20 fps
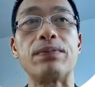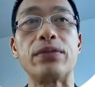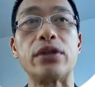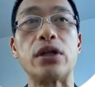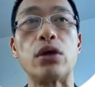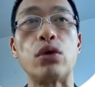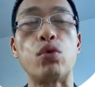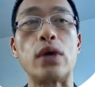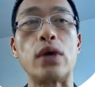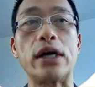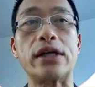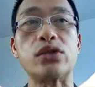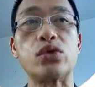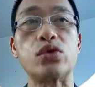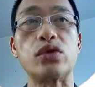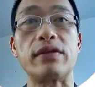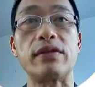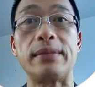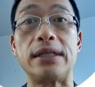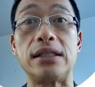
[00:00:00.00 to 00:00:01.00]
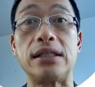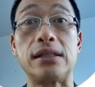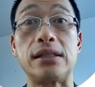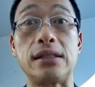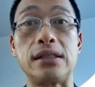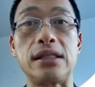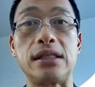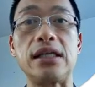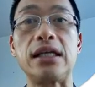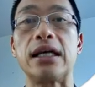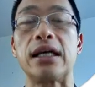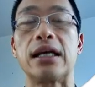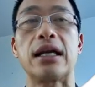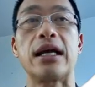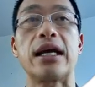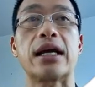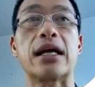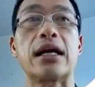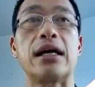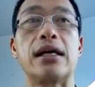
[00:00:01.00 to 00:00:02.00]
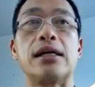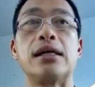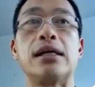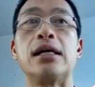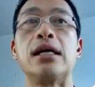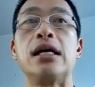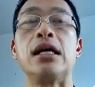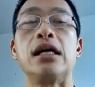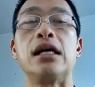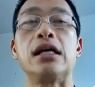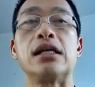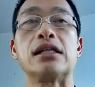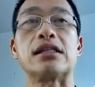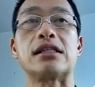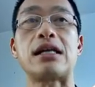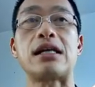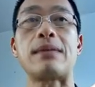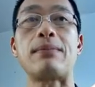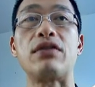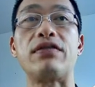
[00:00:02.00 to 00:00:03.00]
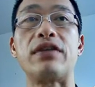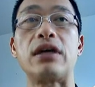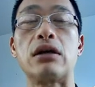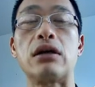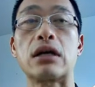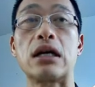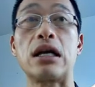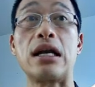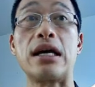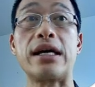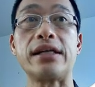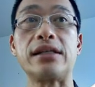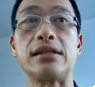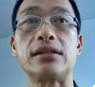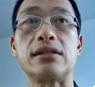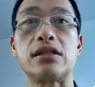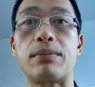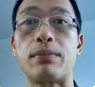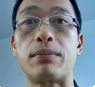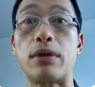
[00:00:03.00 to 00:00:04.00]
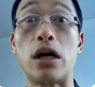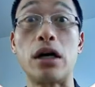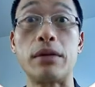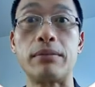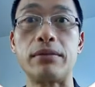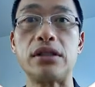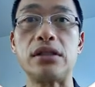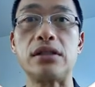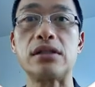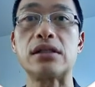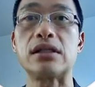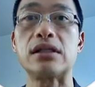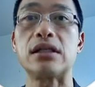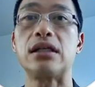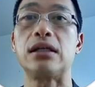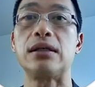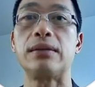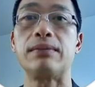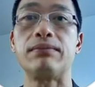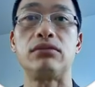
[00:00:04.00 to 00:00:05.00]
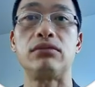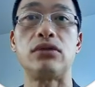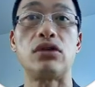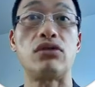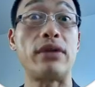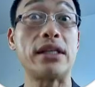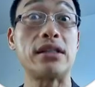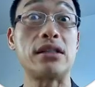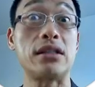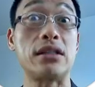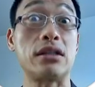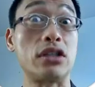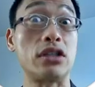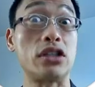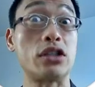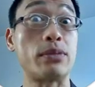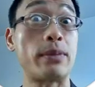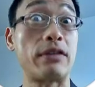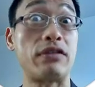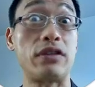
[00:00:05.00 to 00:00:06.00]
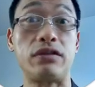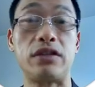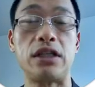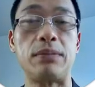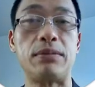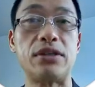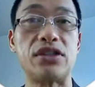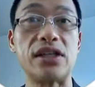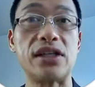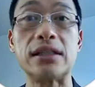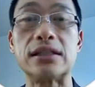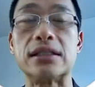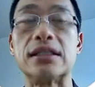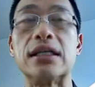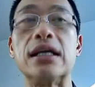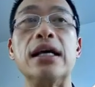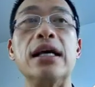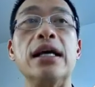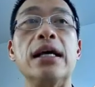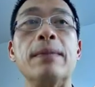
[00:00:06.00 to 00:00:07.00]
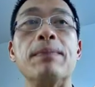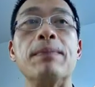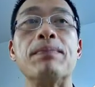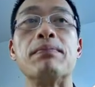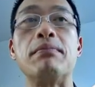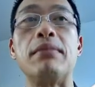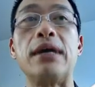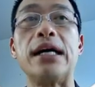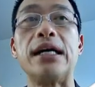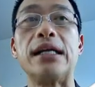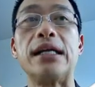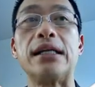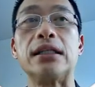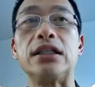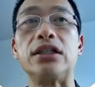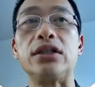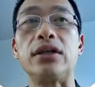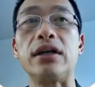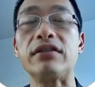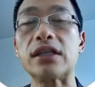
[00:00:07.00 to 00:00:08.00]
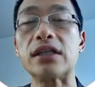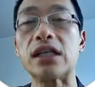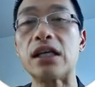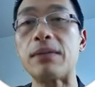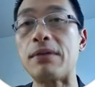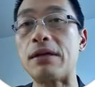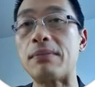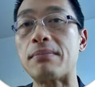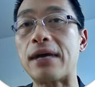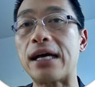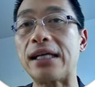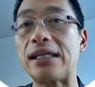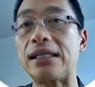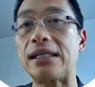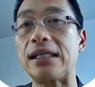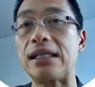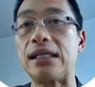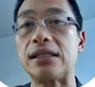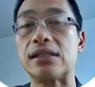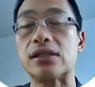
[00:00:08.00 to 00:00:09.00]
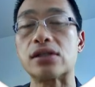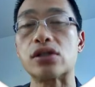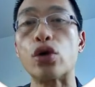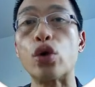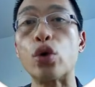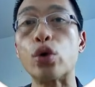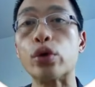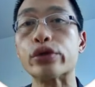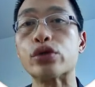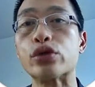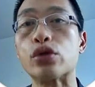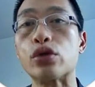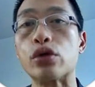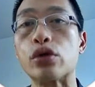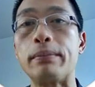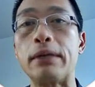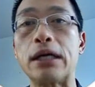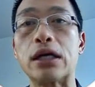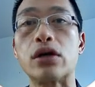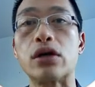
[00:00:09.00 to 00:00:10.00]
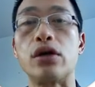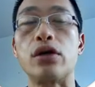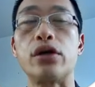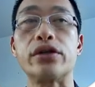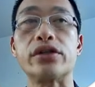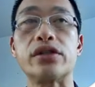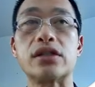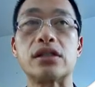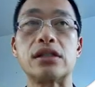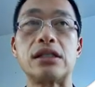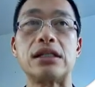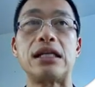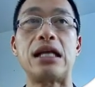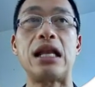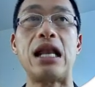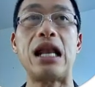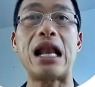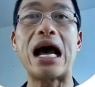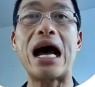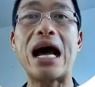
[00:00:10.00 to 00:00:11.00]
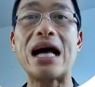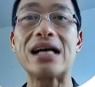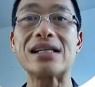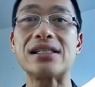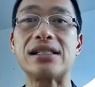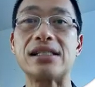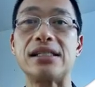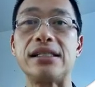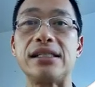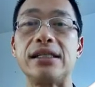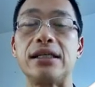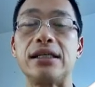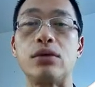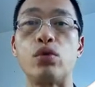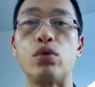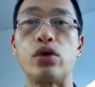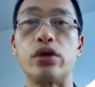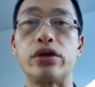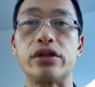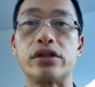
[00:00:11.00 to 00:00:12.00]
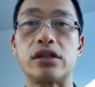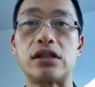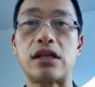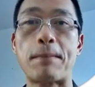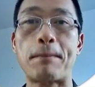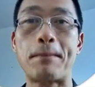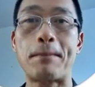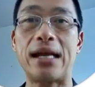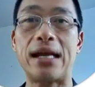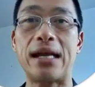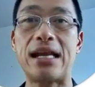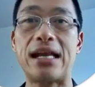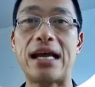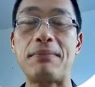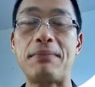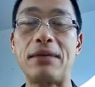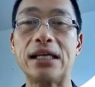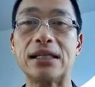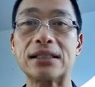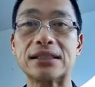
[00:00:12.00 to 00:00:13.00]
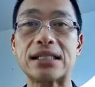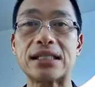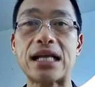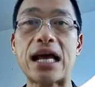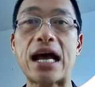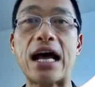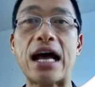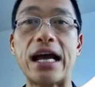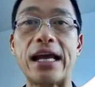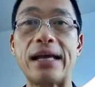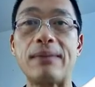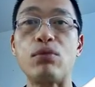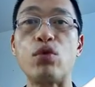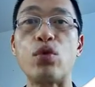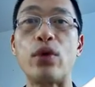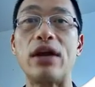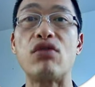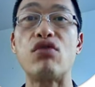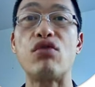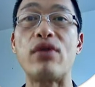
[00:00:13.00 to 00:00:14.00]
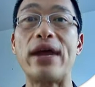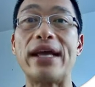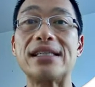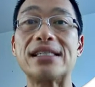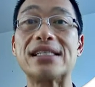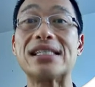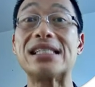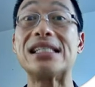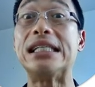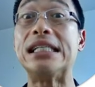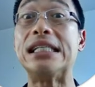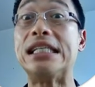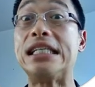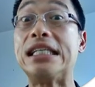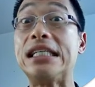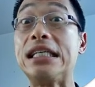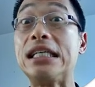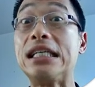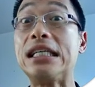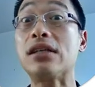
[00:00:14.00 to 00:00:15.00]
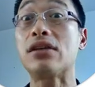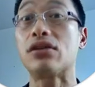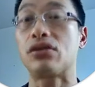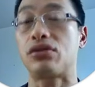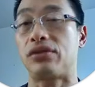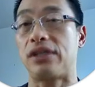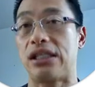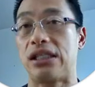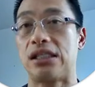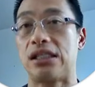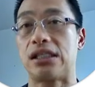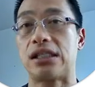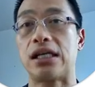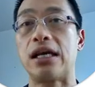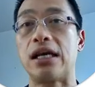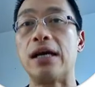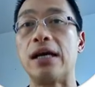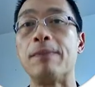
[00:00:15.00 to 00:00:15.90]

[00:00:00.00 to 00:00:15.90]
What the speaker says: the ones we've been seeing. Like some of our clients' apartments, the rents increased by 50%. But you have to keep in mind, it's also because the last year was the pandemic time when rents decreased